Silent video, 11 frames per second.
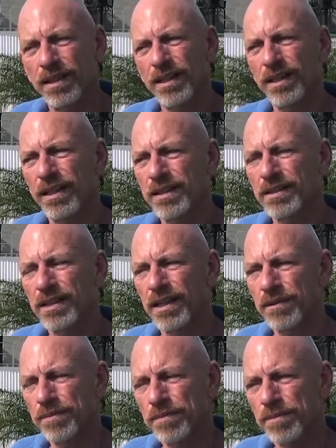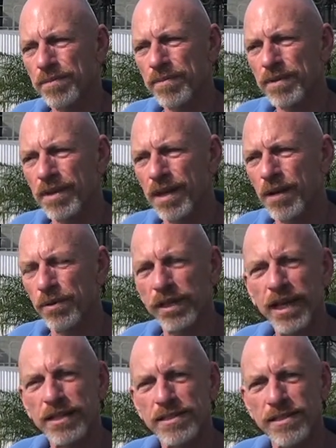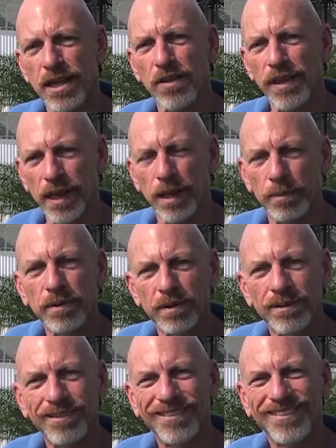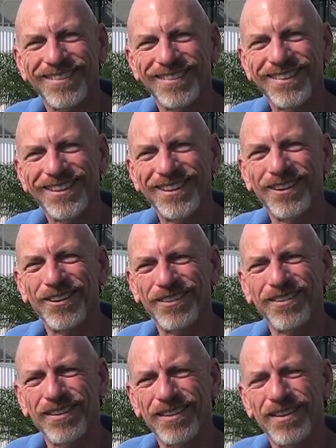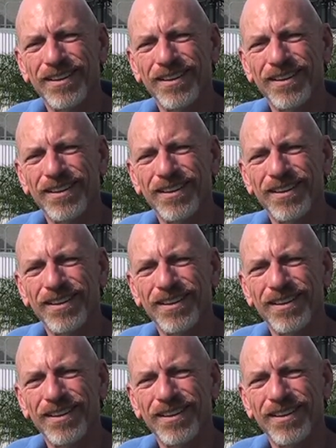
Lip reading: and I really had to sell them, you know,